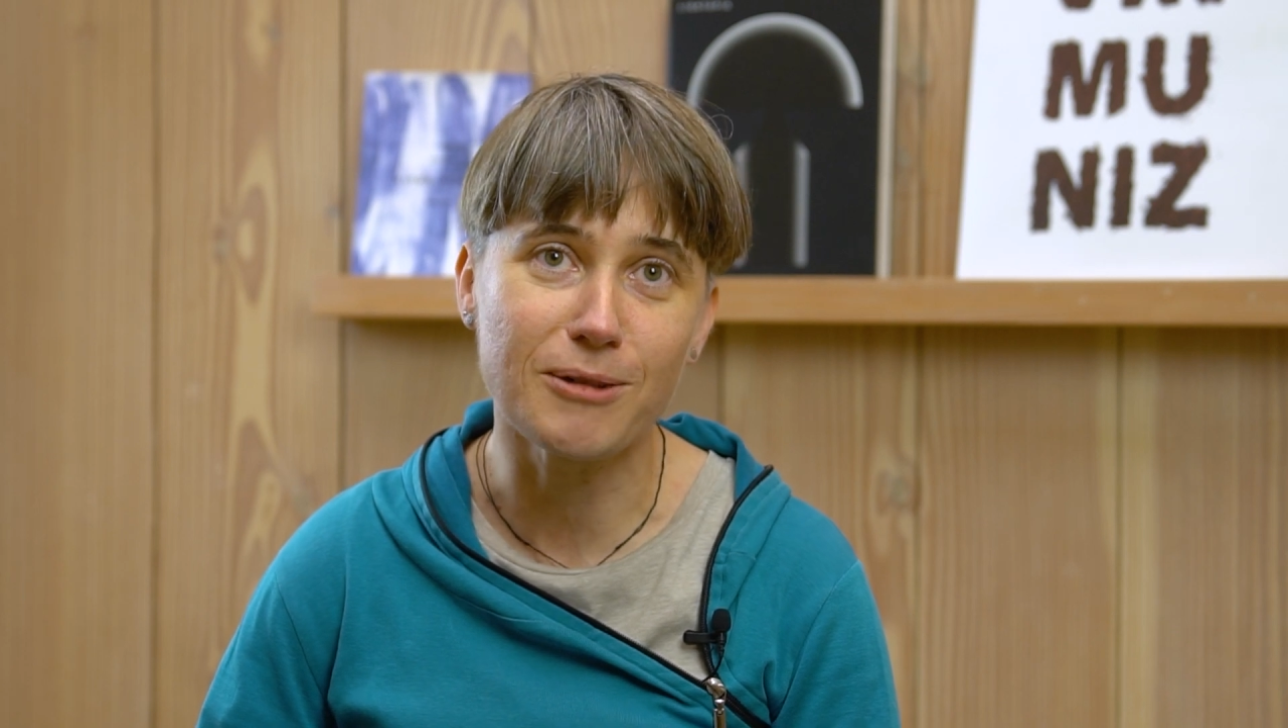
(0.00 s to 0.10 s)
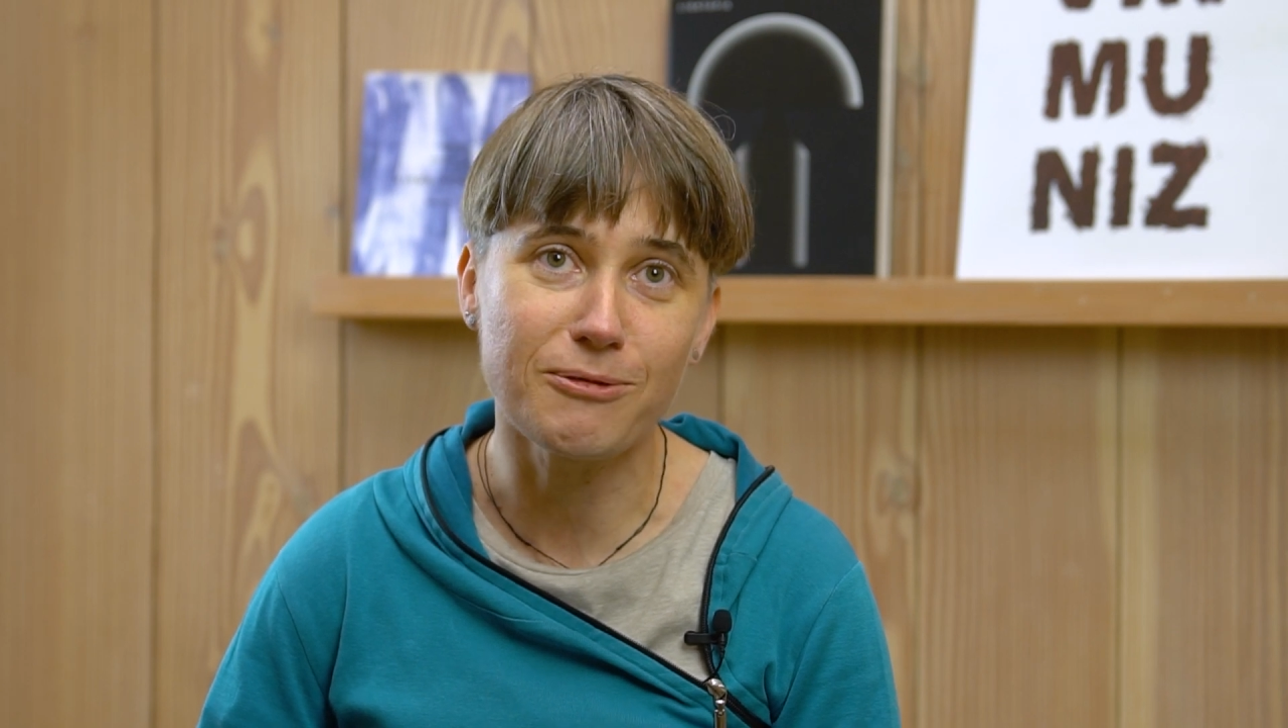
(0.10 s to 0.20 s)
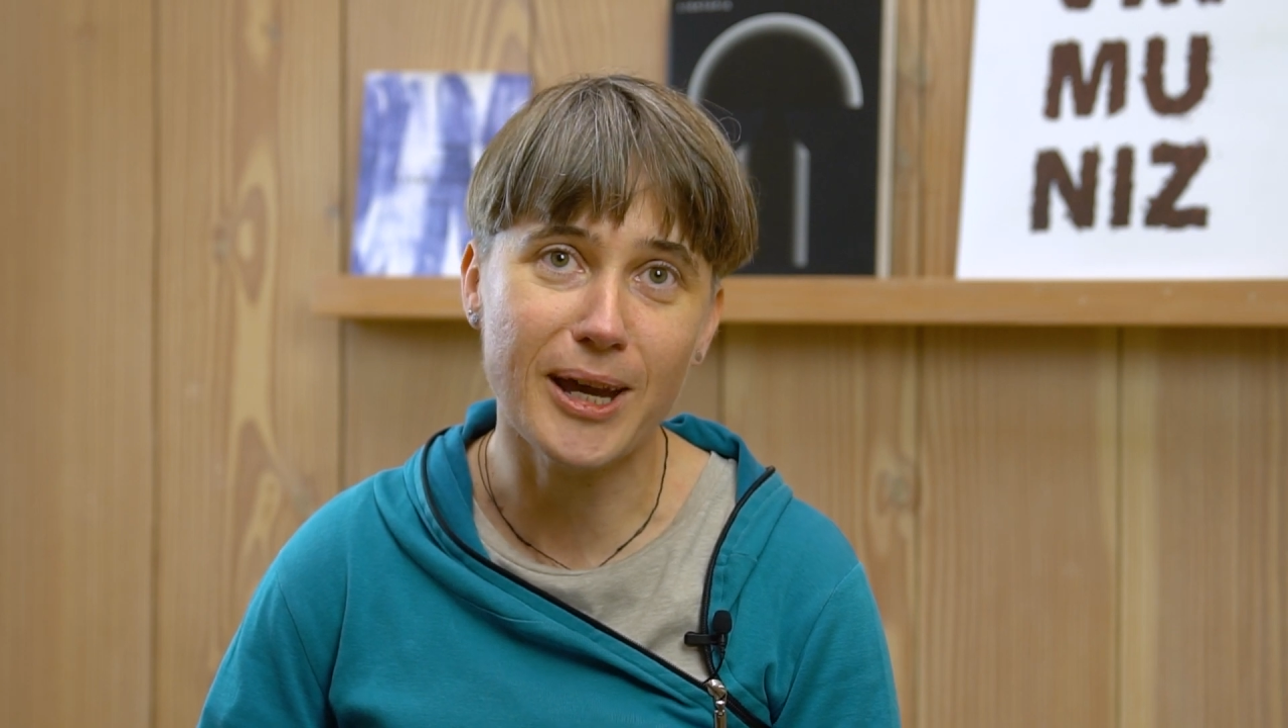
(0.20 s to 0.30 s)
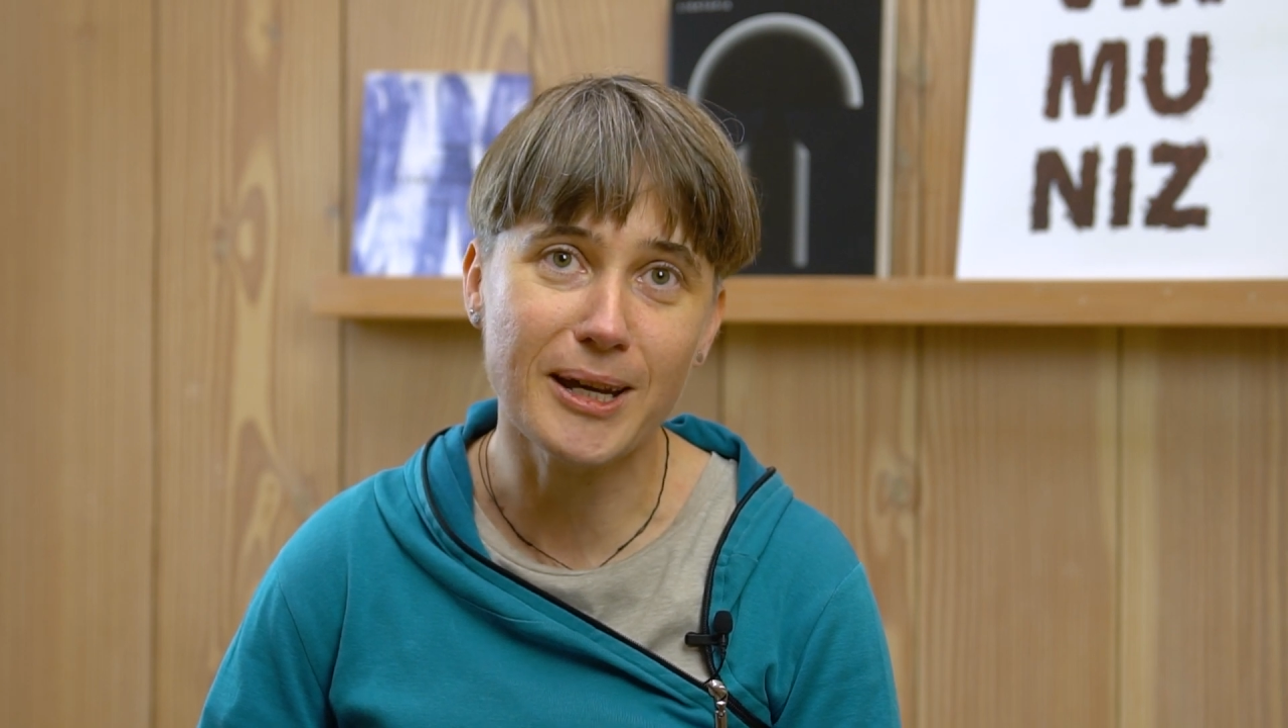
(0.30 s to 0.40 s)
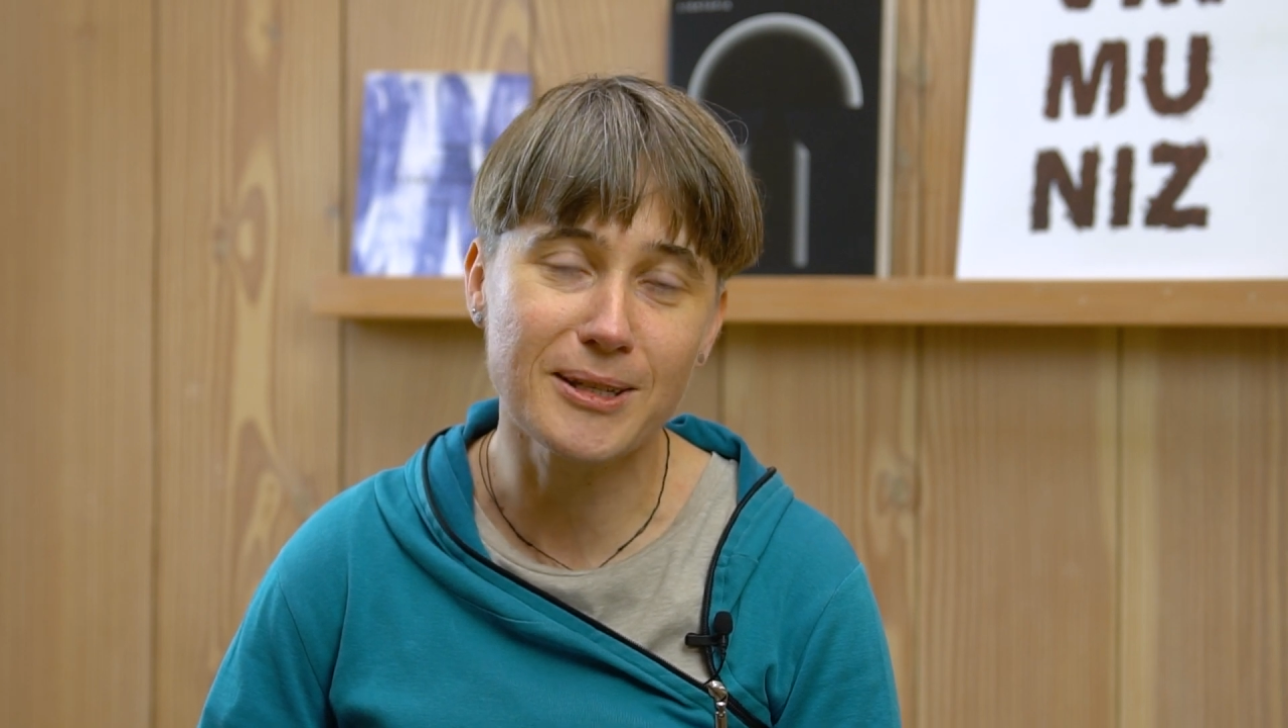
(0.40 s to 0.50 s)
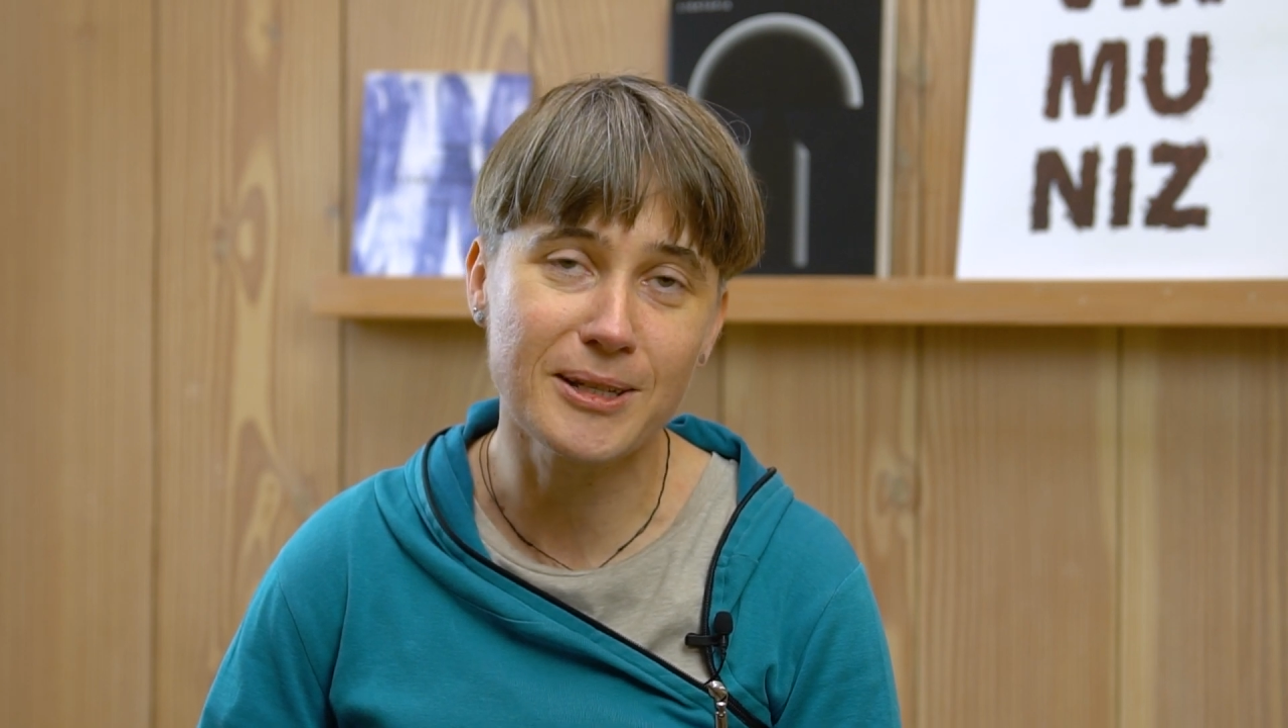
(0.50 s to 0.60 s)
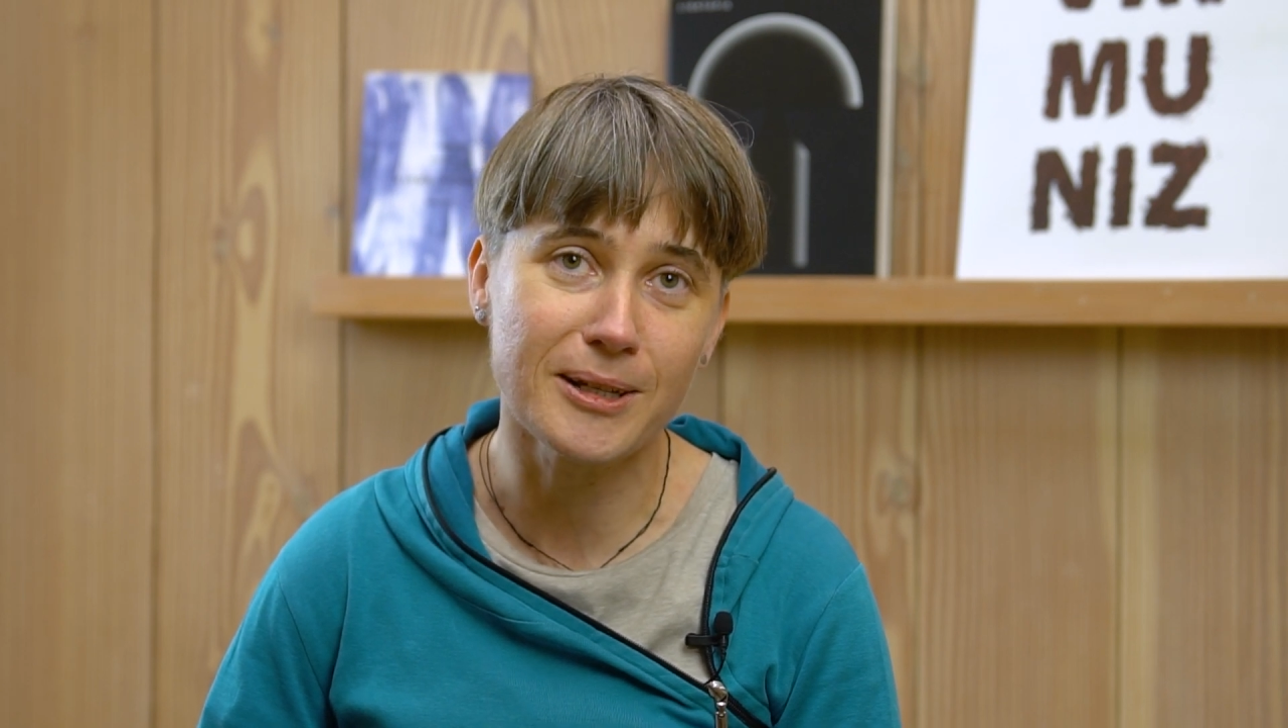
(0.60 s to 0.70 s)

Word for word: effects